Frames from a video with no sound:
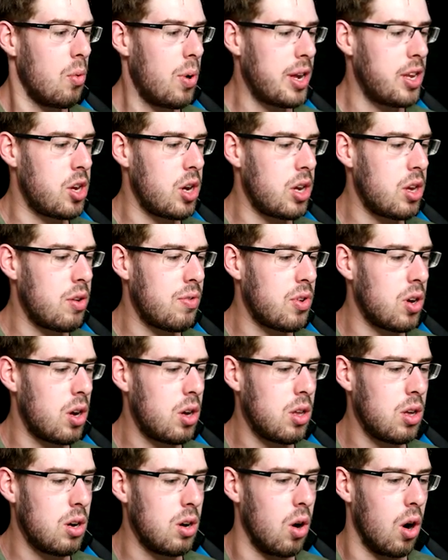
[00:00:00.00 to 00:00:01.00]
Wait, you, you...
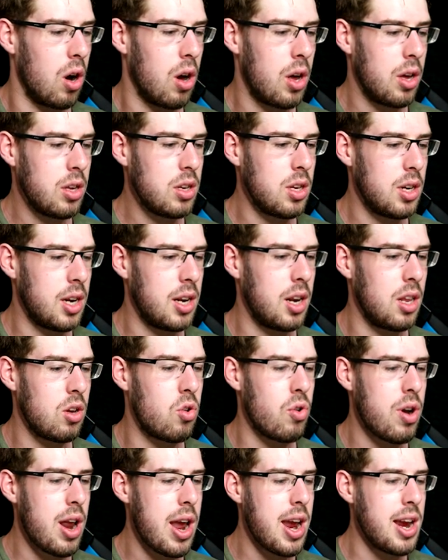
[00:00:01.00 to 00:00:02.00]
Oh, you got a little
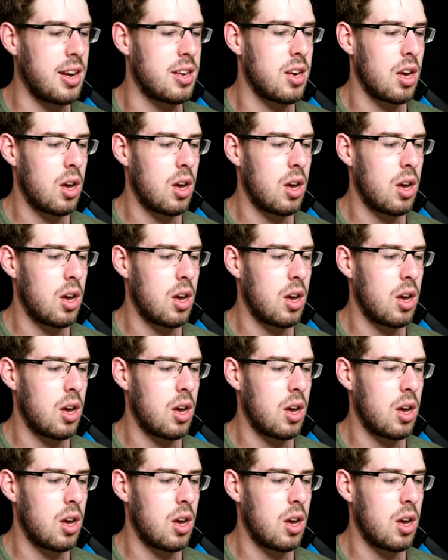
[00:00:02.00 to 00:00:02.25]
grenade.